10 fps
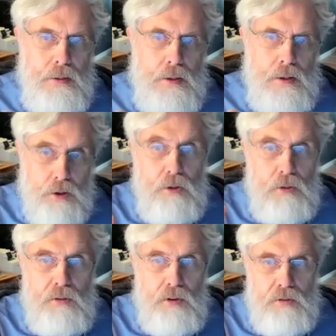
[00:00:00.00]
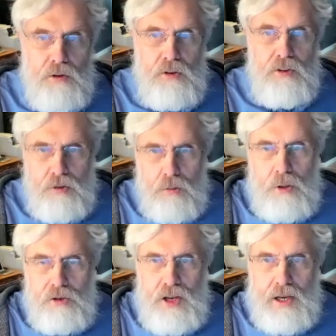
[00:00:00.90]
you can do in vitro fertilization where
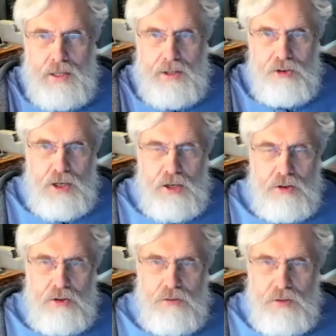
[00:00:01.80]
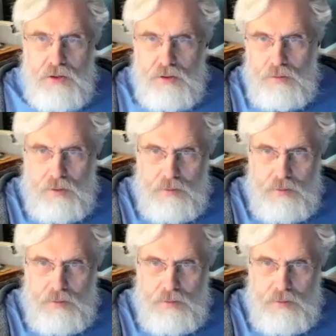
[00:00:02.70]
you're checking the genetics of the,